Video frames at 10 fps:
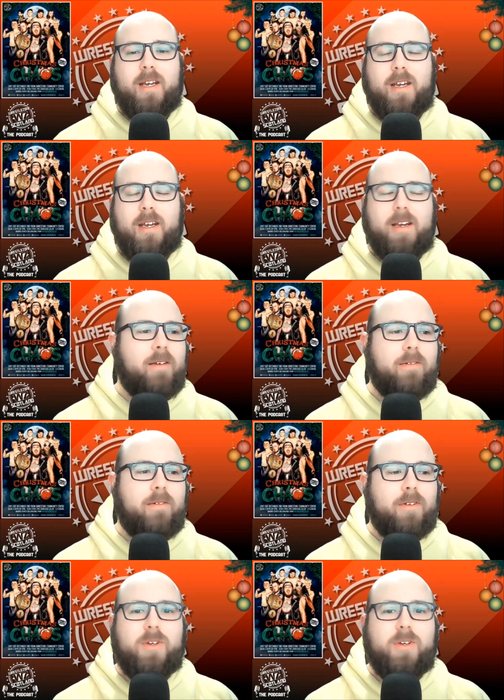he
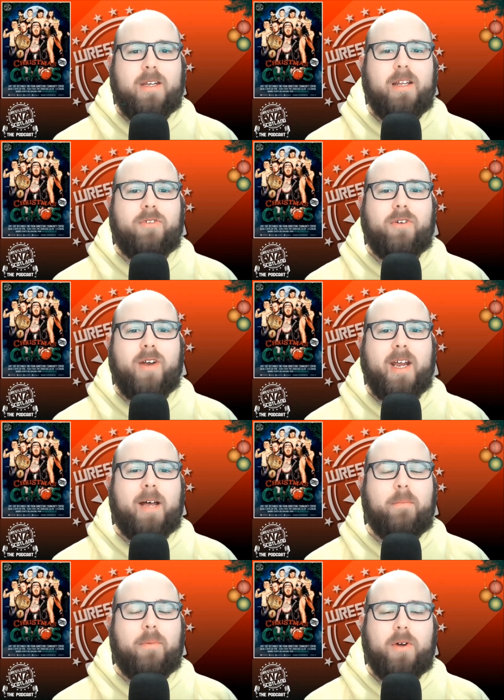knew to leave the ring at
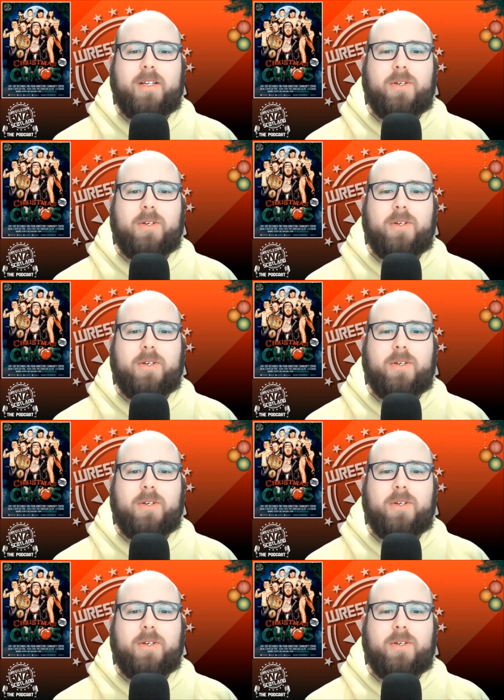that point.